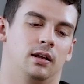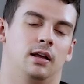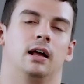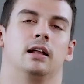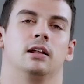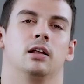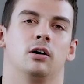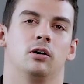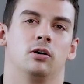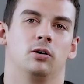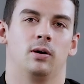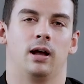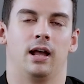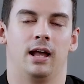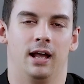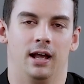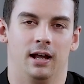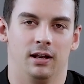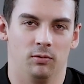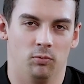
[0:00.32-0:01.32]
Hello
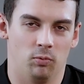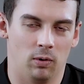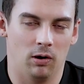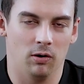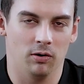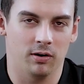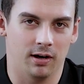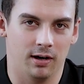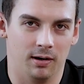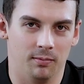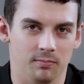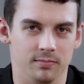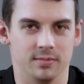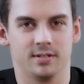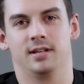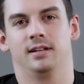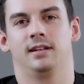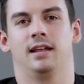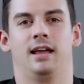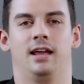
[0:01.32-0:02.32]
and welcome.
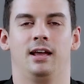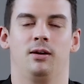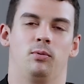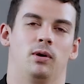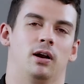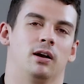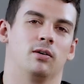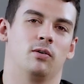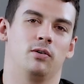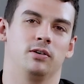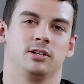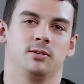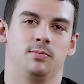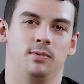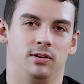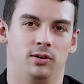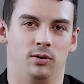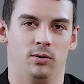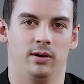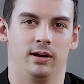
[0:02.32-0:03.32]
Today we are going to be
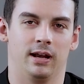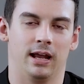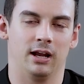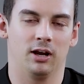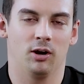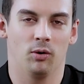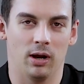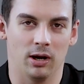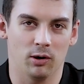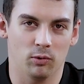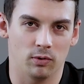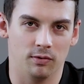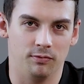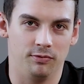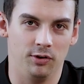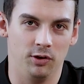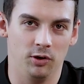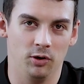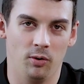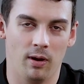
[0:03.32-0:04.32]
doing a quick
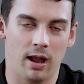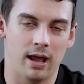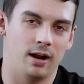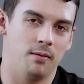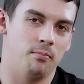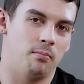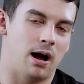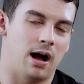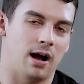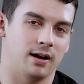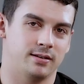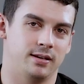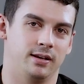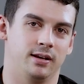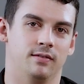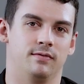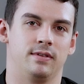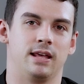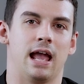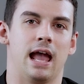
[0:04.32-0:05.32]
review and unboxing
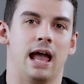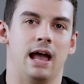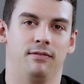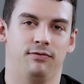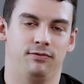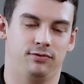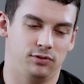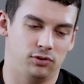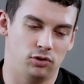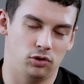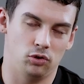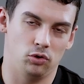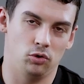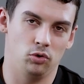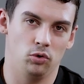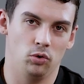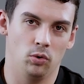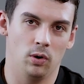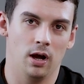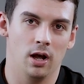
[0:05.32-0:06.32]
of the
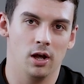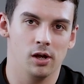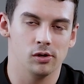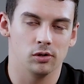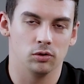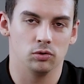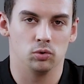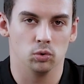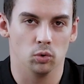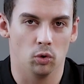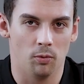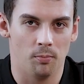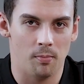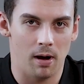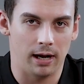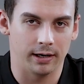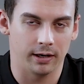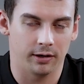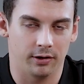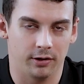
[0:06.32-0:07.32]
F2 dual
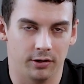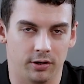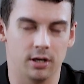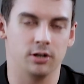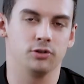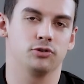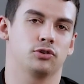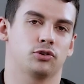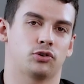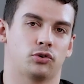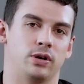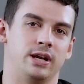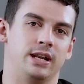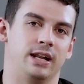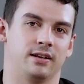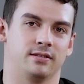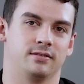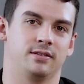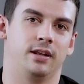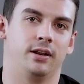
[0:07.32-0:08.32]
monitor screen
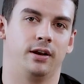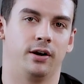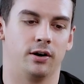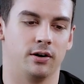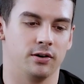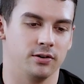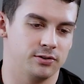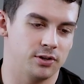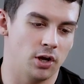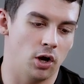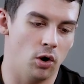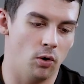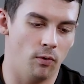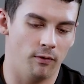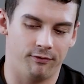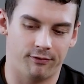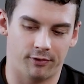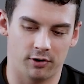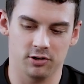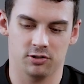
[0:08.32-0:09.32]
extender. So
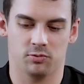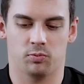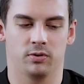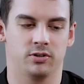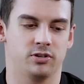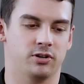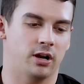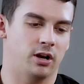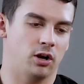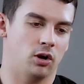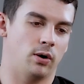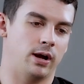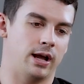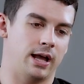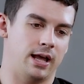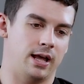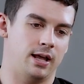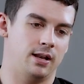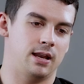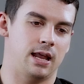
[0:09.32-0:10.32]
first we're just going to go
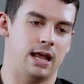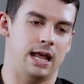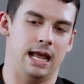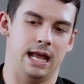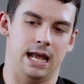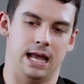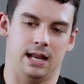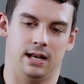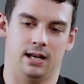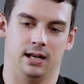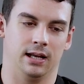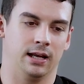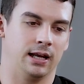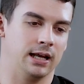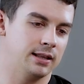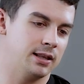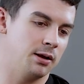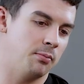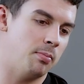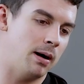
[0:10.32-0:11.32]
ahead and
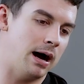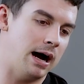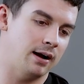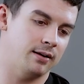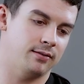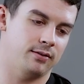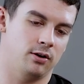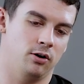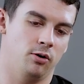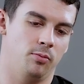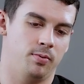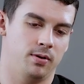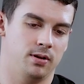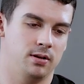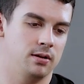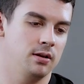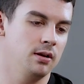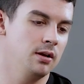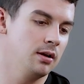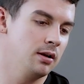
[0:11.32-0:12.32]
get the box
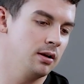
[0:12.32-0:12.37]
open.